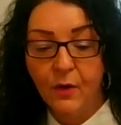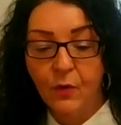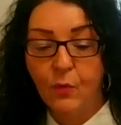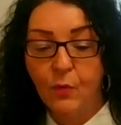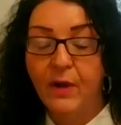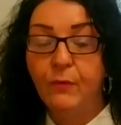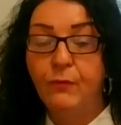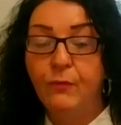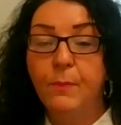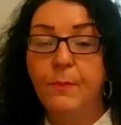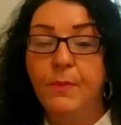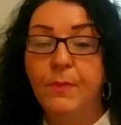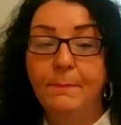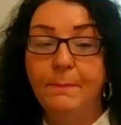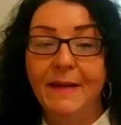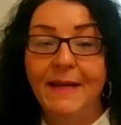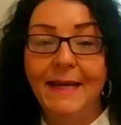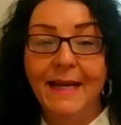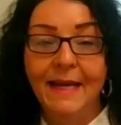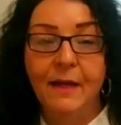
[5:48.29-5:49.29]
right from the
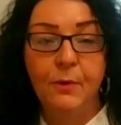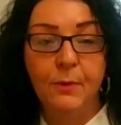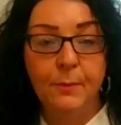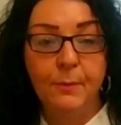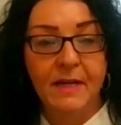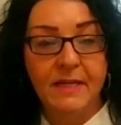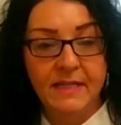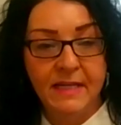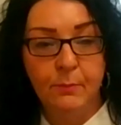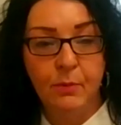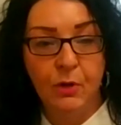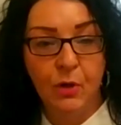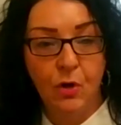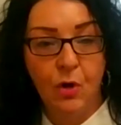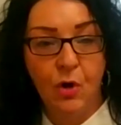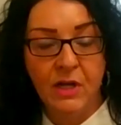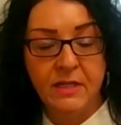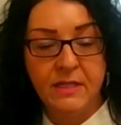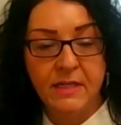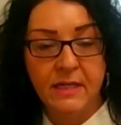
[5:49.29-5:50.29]
beginning with my table of
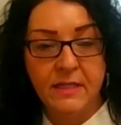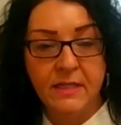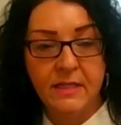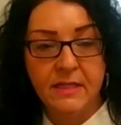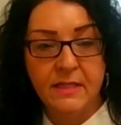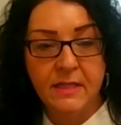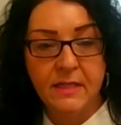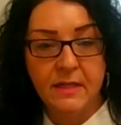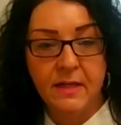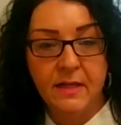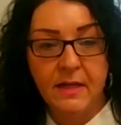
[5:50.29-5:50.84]
contents.